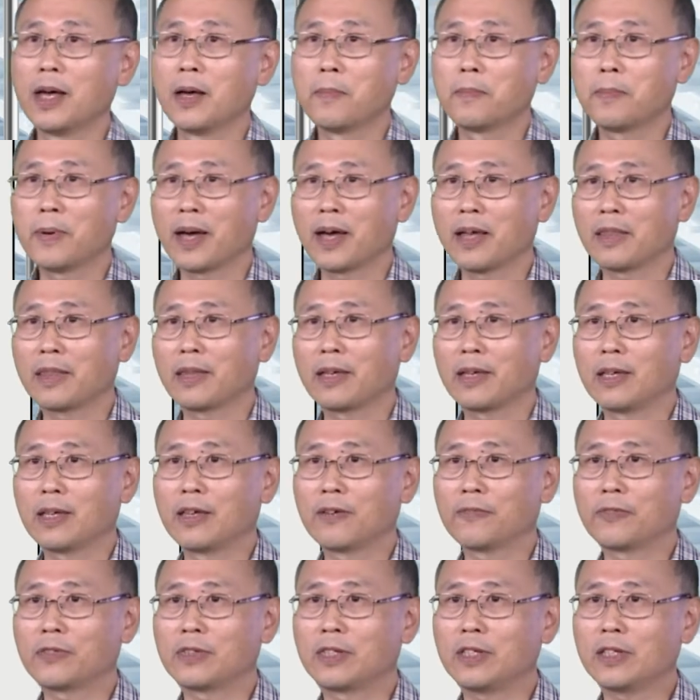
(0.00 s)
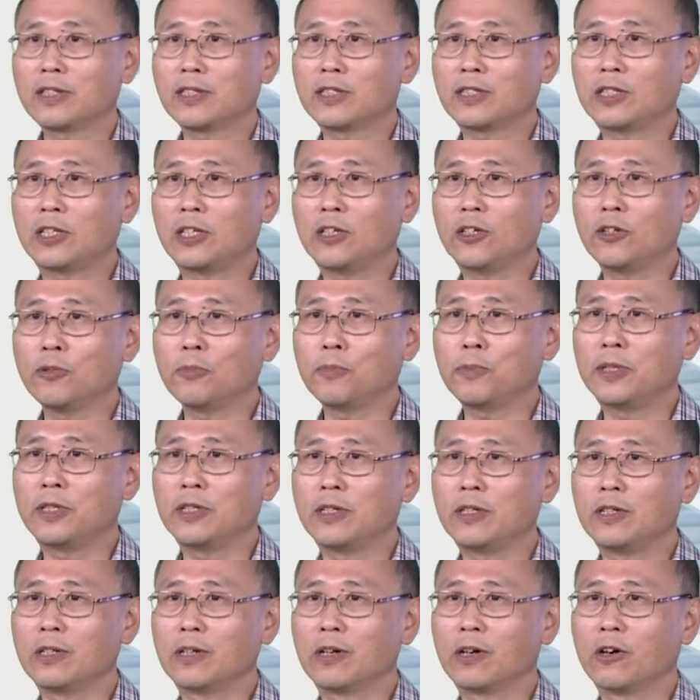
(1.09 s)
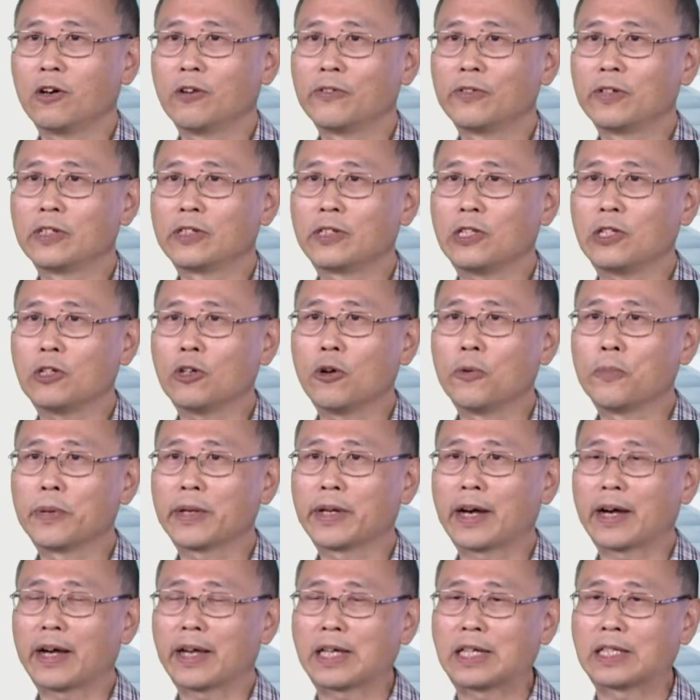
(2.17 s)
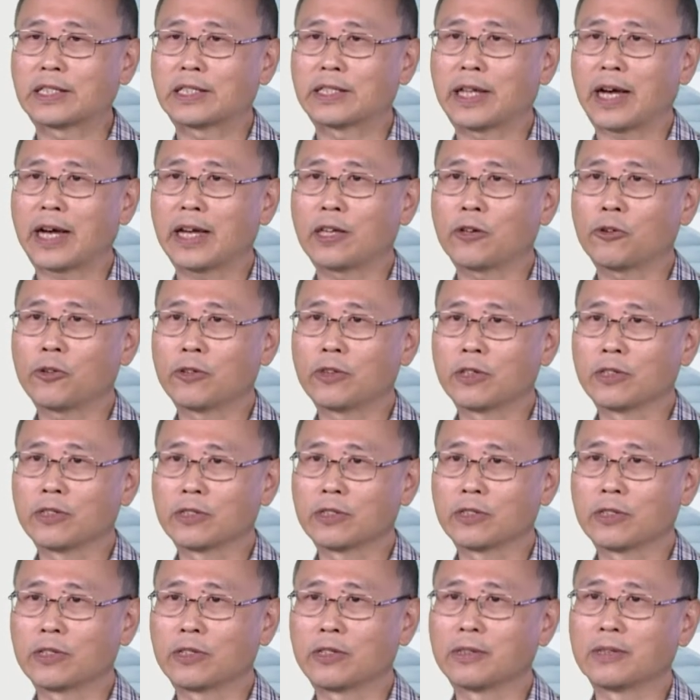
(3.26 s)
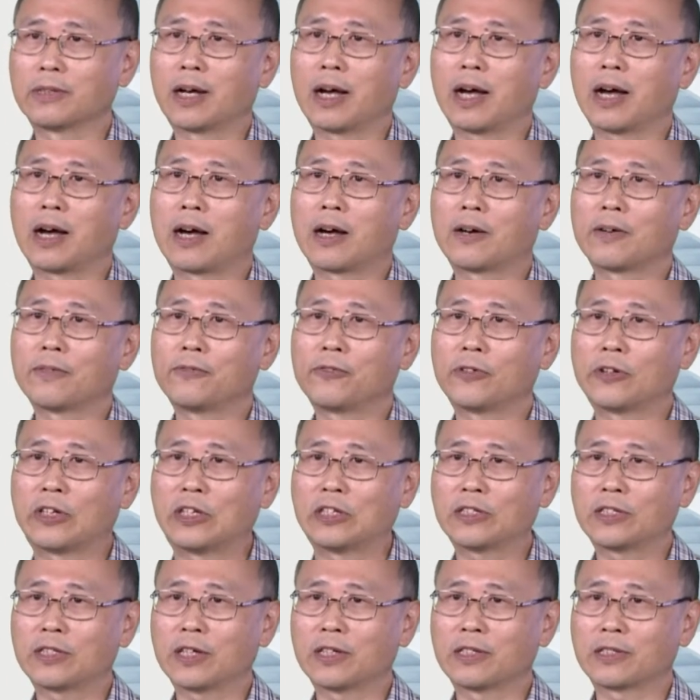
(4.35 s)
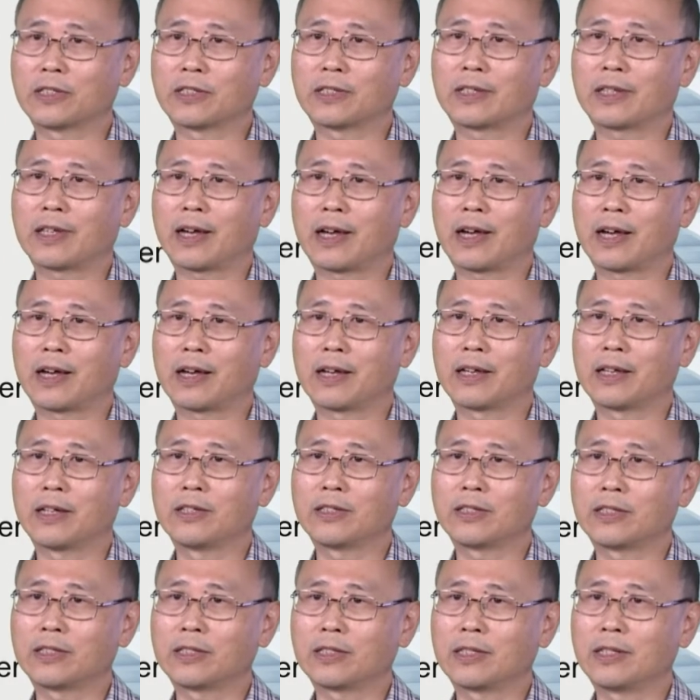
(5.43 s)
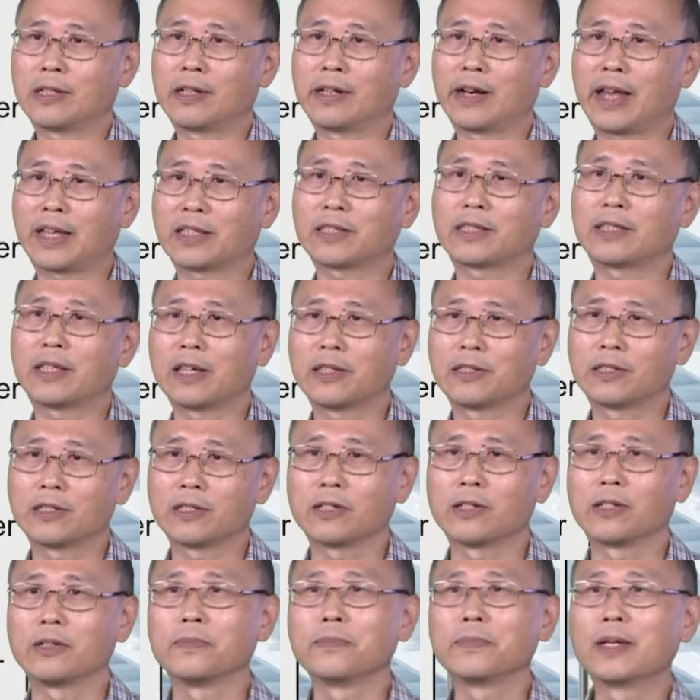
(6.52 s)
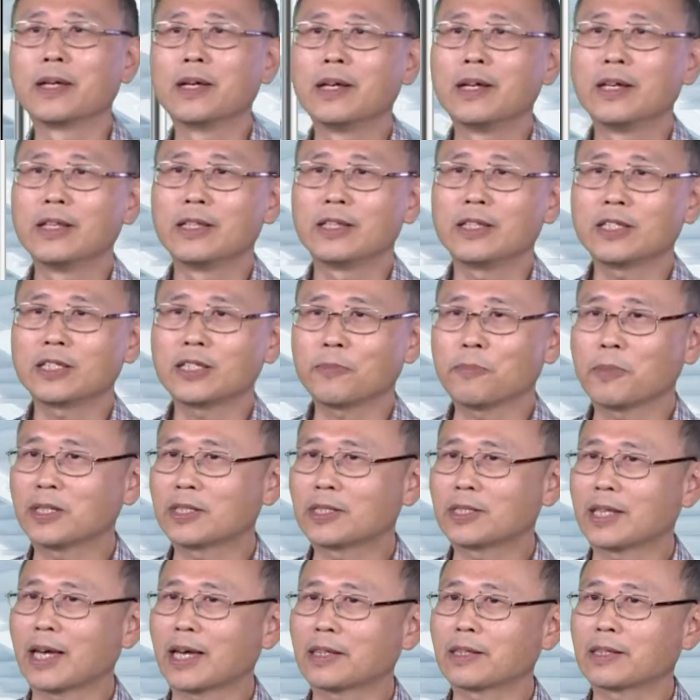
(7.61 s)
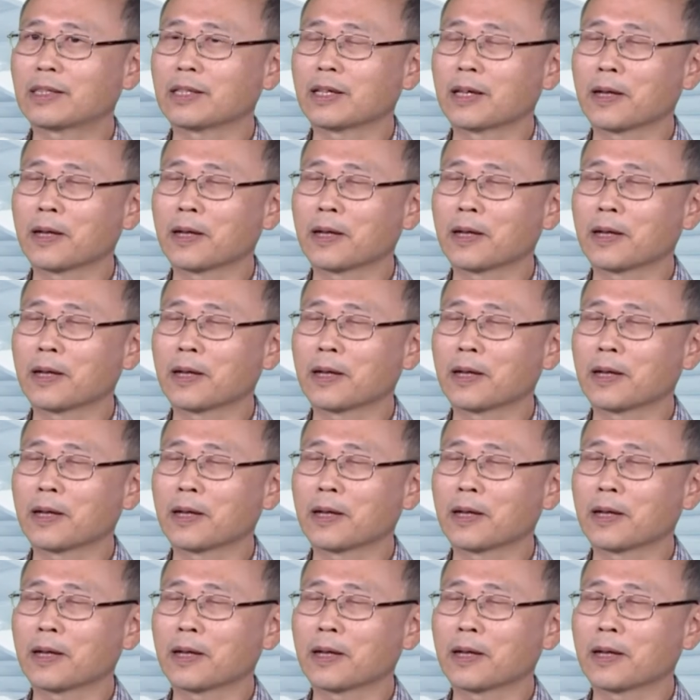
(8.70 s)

But if this dup over d omega is not equal to 0, for instance, is less than 0, this means that